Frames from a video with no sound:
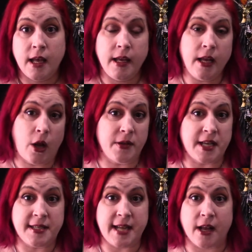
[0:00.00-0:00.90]
you know, it
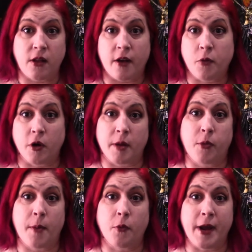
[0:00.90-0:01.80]
does take a lot of work and
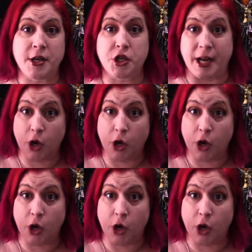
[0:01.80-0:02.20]
preparation and